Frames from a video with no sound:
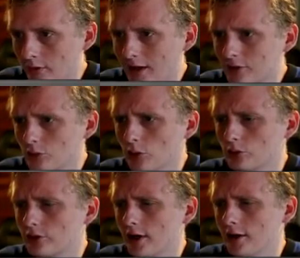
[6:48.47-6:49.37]
Lots of row
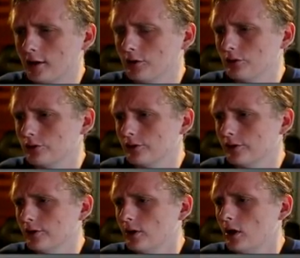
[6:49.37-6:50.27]
stacking
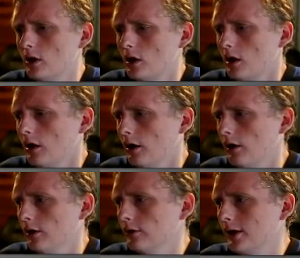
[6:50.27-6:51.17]
usually.
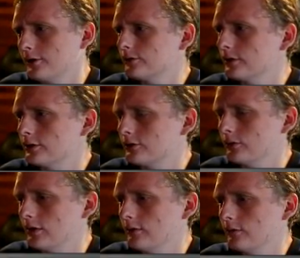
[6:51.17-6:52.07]
Lacerate's
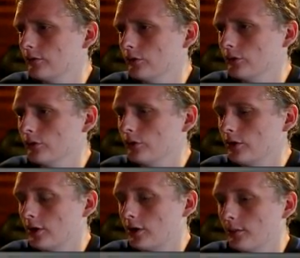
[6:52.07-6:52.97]
great for
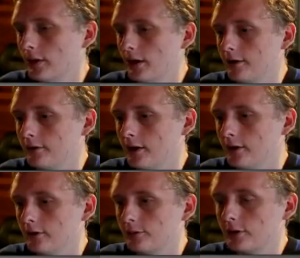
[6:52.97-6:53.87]
combating that,
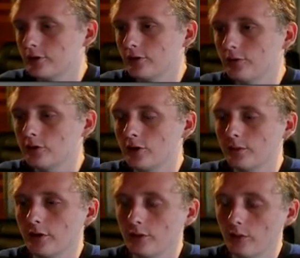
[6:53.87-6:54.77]
especially if you start
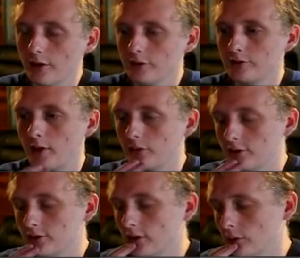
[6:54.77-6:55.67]
playing weathers out, they
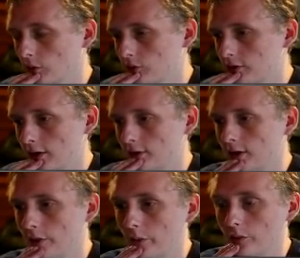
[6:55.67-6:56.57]
start row stacking
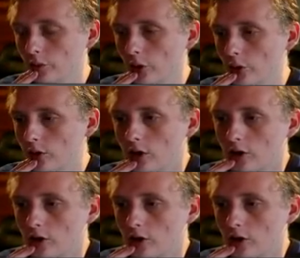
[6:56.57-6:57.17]
on one row